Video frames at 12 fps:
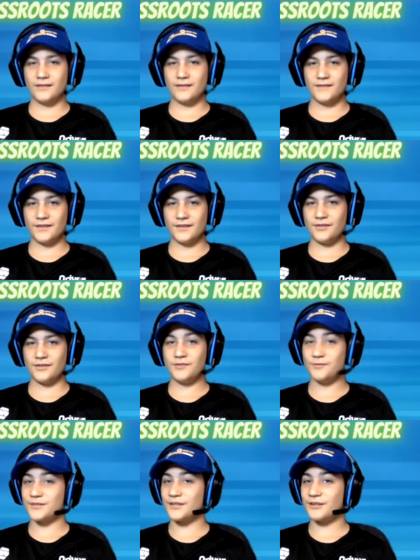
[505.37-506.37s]
So
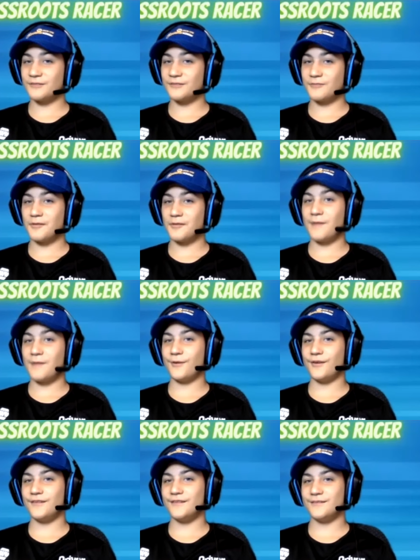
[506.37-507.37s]
you would know Rowan
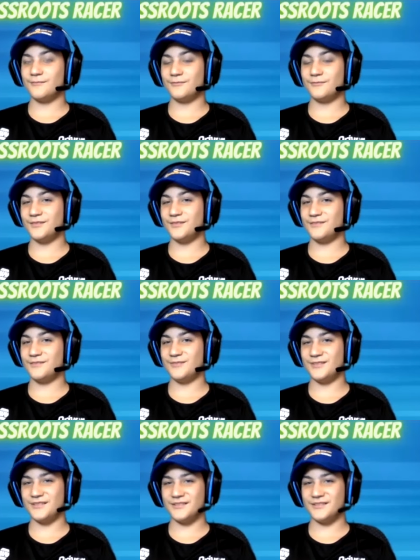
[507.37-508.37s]
Ambrose,
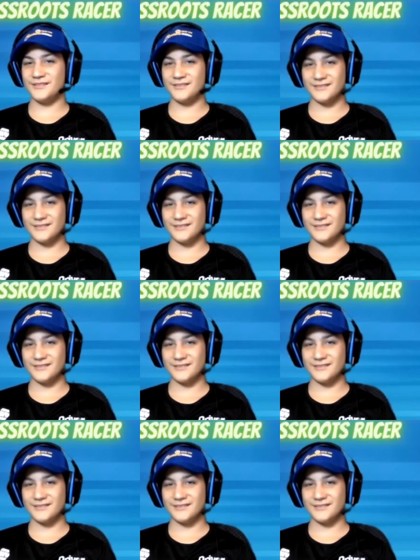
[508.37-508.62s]
wouldn't you?